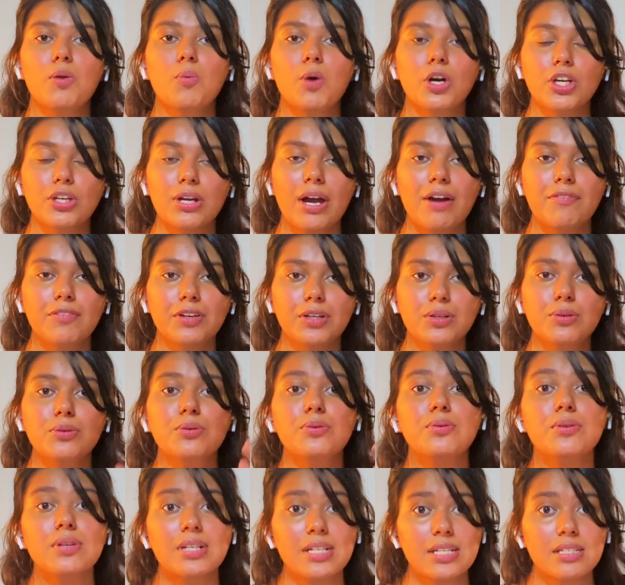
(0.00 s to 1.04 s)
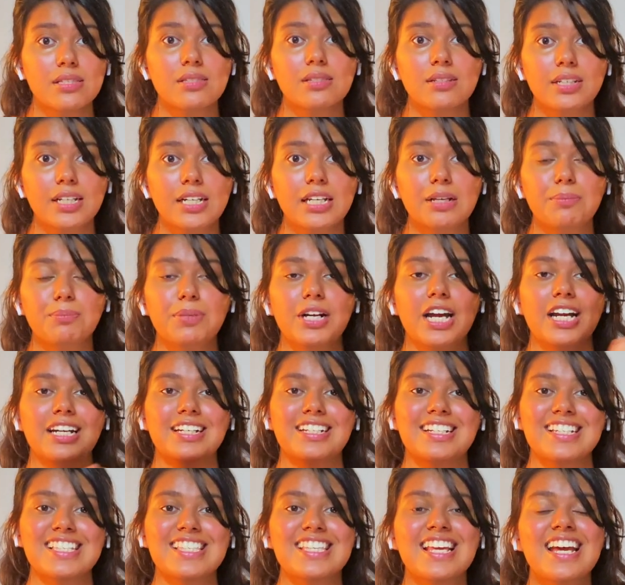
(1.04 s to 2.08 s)
What you have to do is reading
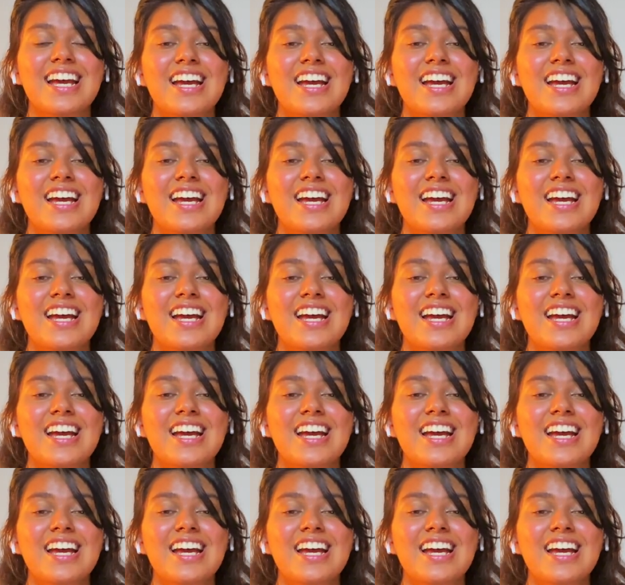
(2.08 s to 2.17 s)
practice.